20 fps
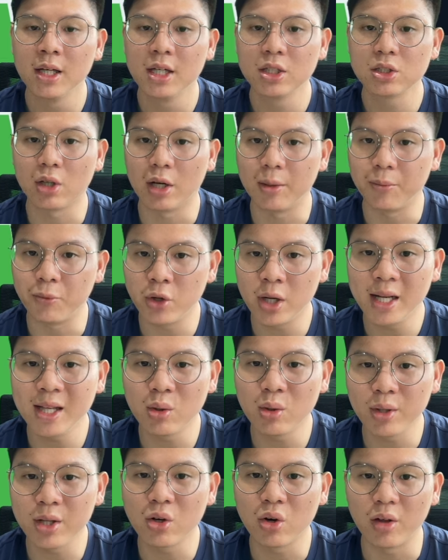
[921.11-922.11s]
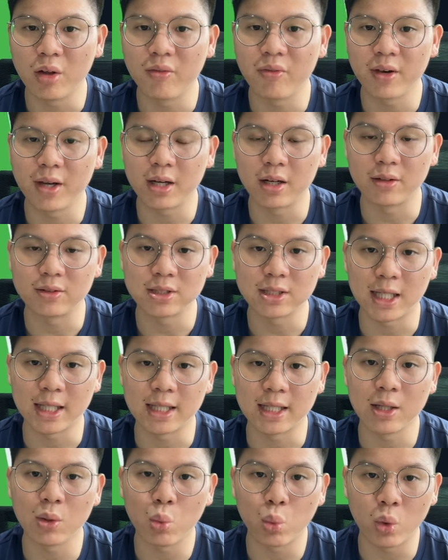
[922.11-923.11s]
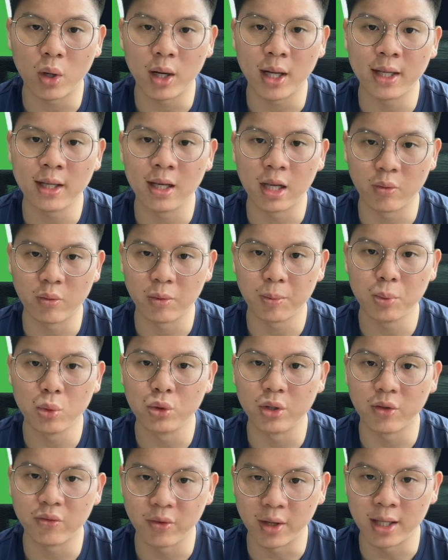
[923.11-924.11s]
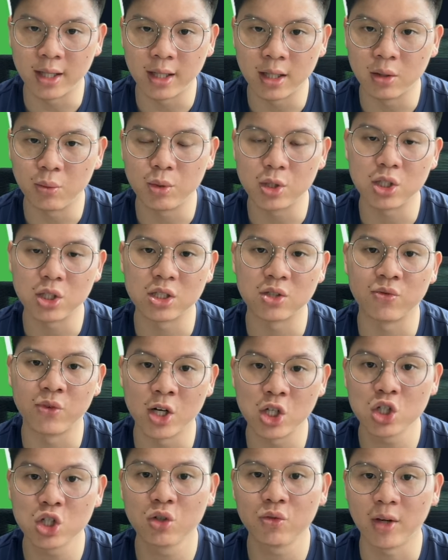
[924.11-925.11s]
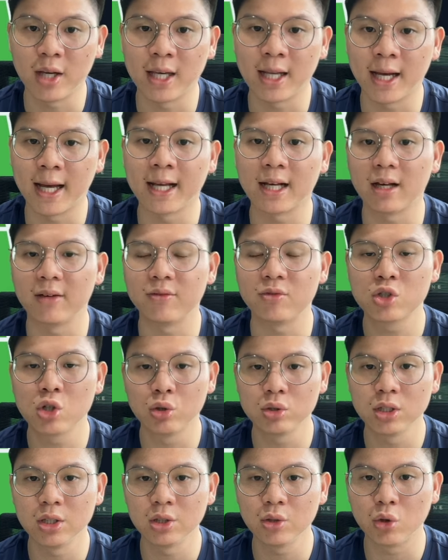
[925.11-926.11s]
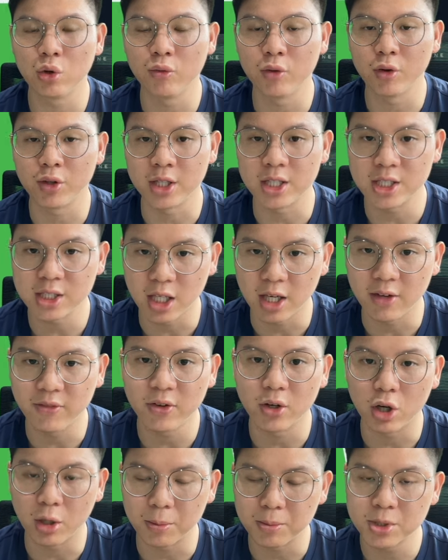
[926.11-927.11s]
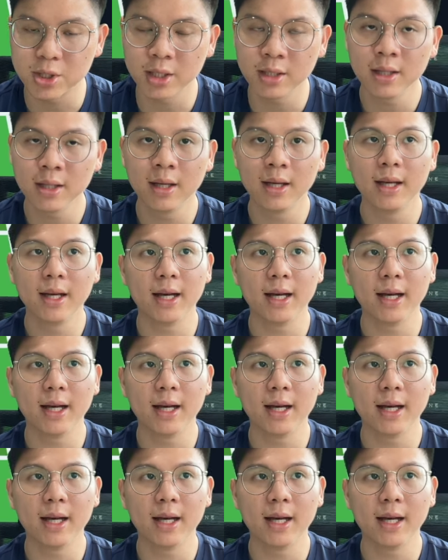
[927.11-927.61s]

So I'm really only confident of starting one Liverpool defender, which is Virgil van Dijk. I've chosen to go for the safer option.